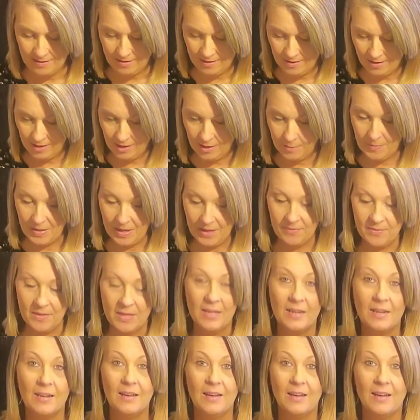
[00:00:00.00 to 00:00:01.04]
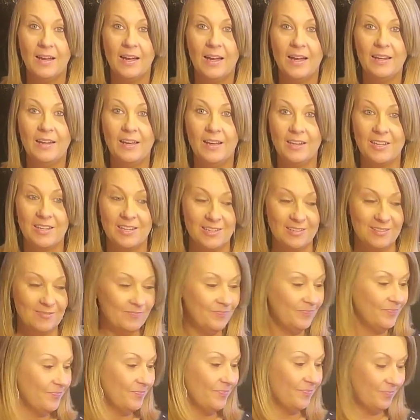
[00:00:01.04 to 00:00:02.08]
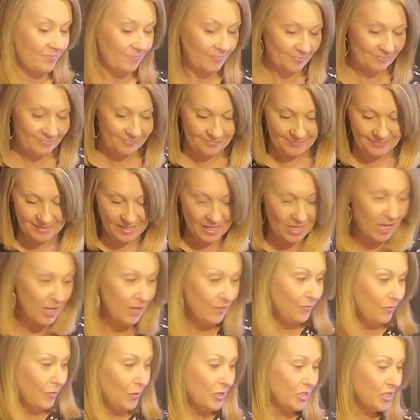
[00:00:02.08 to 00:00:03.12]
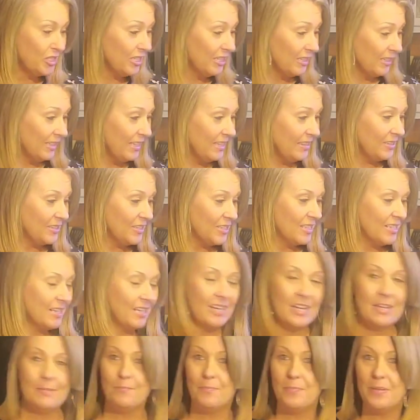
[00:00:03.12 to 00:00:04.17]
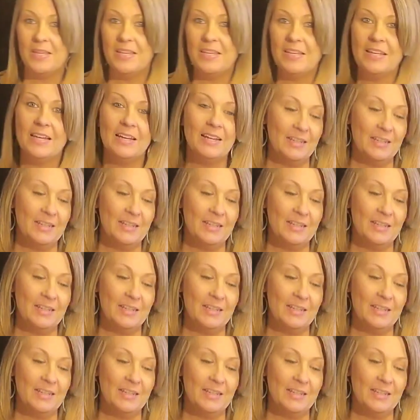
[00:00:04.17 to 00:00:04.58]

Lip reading: And then an onion. Unfortunately, there's not a big